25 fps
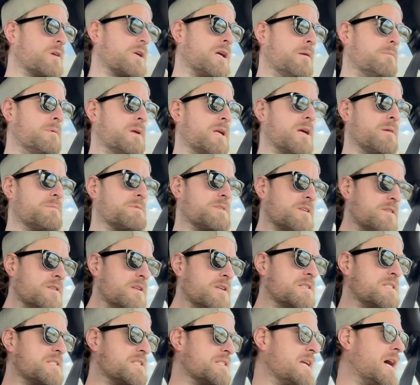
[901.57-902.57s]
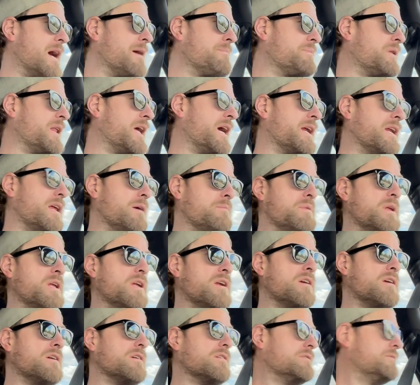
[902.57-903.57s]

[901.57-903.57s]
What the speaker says: coming up to this stoplight up here,